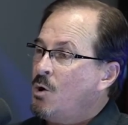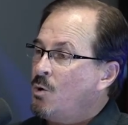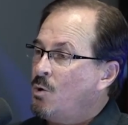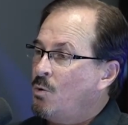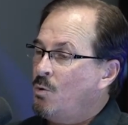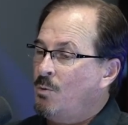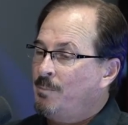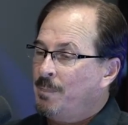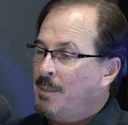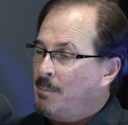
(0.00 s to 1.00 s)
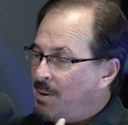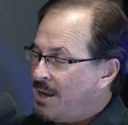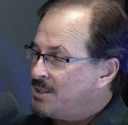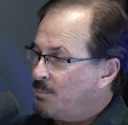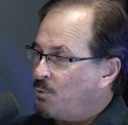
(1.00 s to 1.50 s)
who
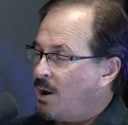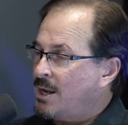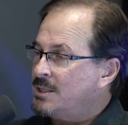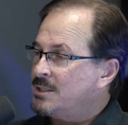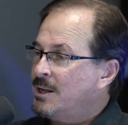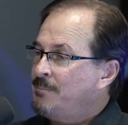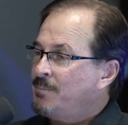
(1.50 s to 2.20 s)
pays the price